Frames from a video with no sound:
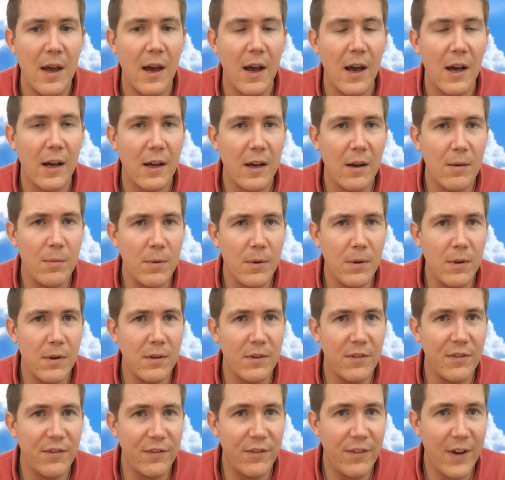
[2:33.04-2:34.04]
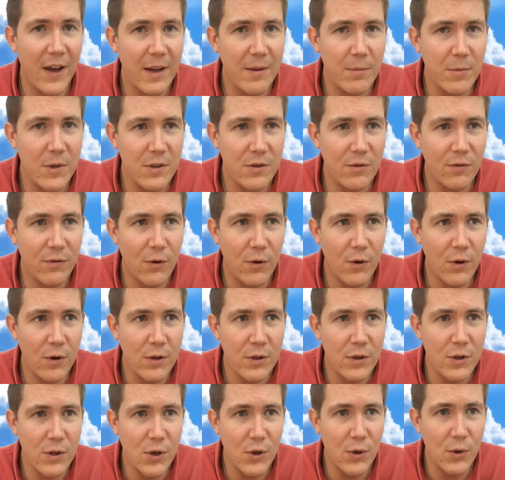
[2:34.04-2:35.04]
A couple famous
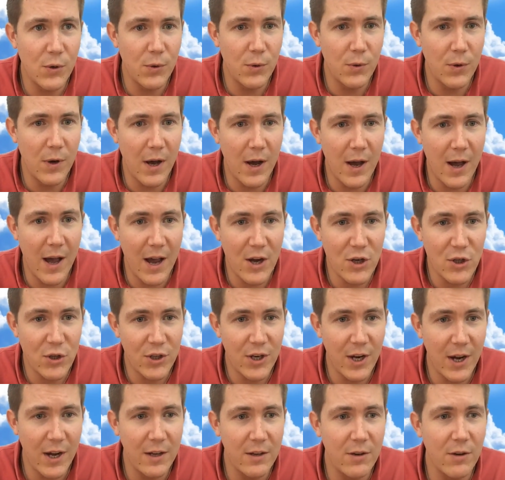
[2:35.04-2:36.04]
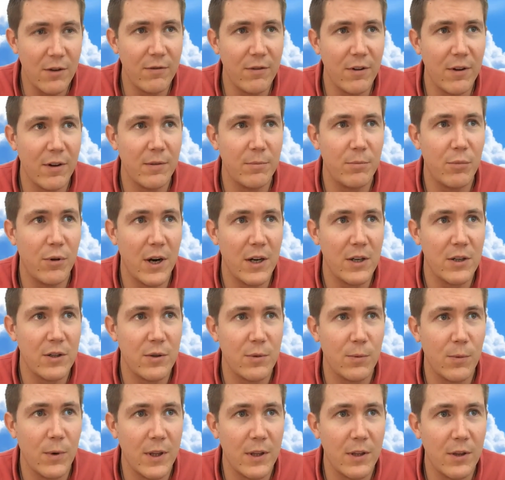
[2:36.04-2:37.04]
fours who share your
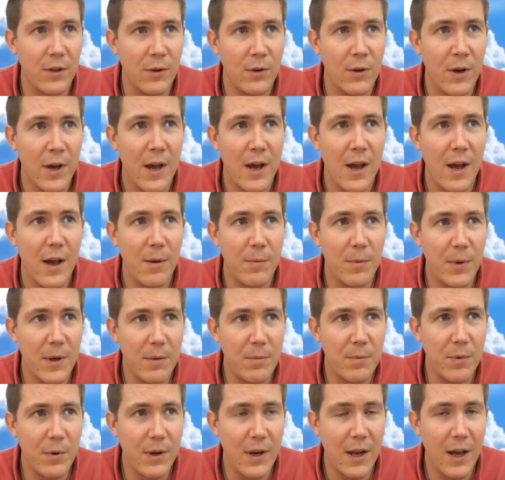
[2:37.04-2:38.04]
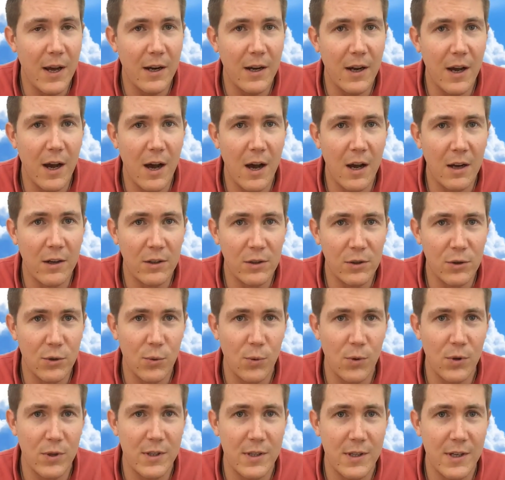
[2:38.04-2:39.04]
vibration with you are people like Arnold
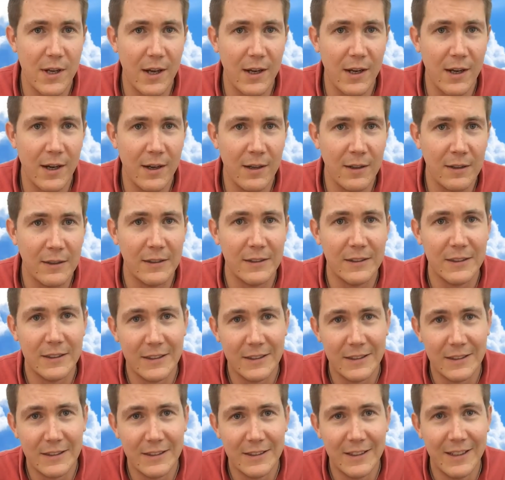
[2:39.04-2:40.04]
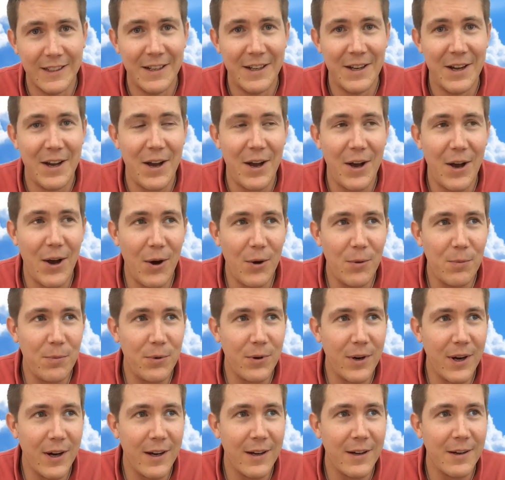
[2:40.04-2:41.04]
Schwarzenegger,
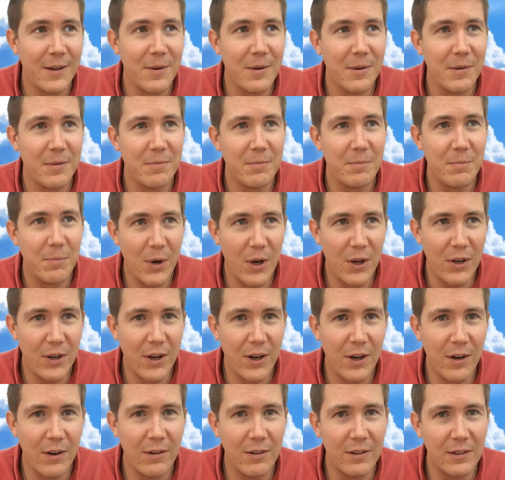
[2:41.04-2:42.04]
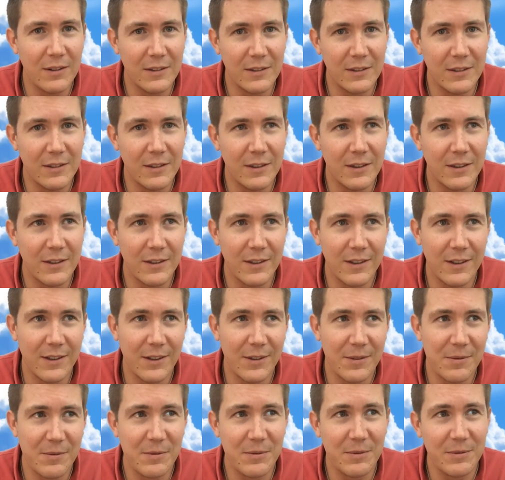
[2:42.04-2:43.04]
Oprah, Bono. Oh, yeah,
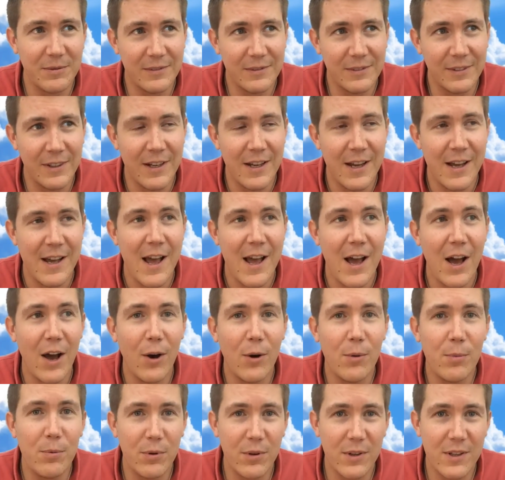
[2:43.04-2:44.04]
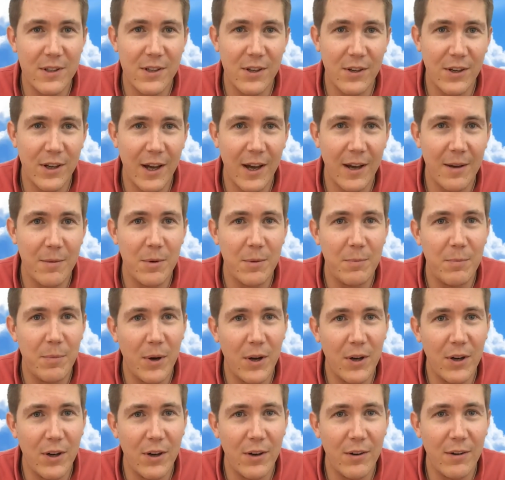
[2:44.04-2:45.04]
mm, Oprah is okay, but
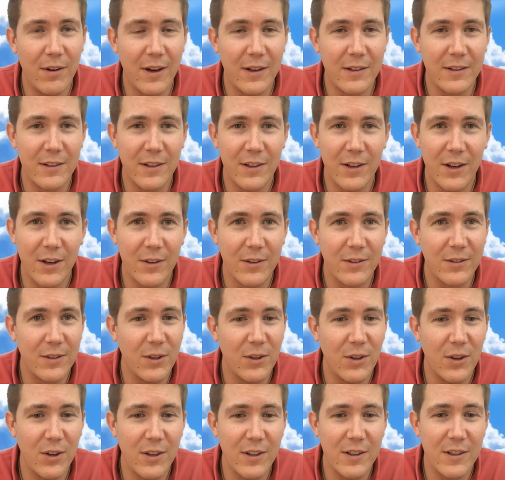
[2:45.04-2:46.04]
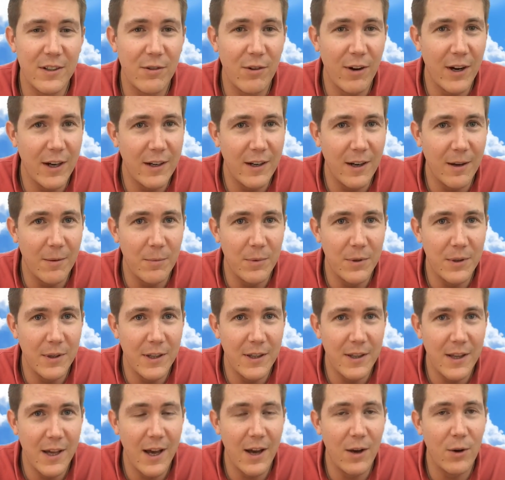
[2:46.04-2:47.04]
Bono, you know, you're not in great company
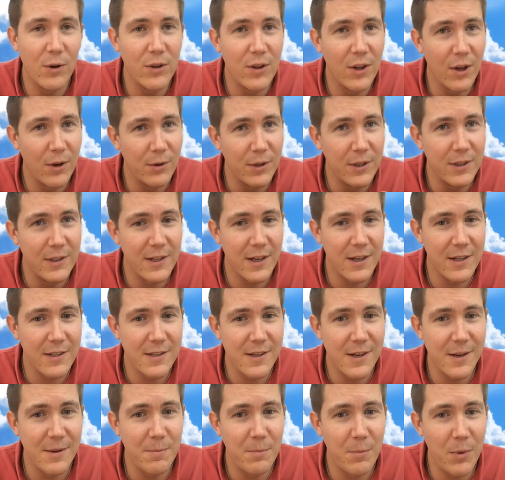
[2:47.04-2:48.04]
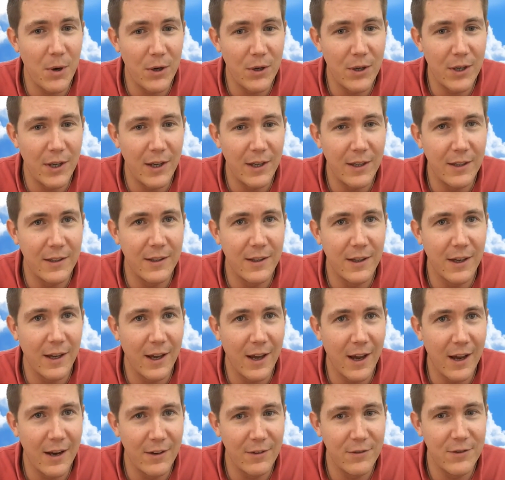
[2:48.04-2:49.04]
there, although he does embody the
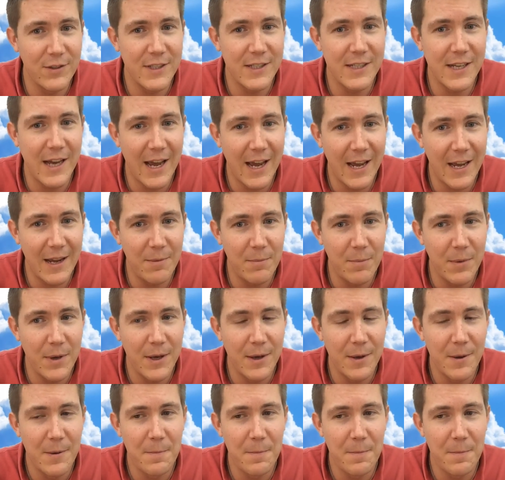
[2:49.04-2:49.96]
kind of same,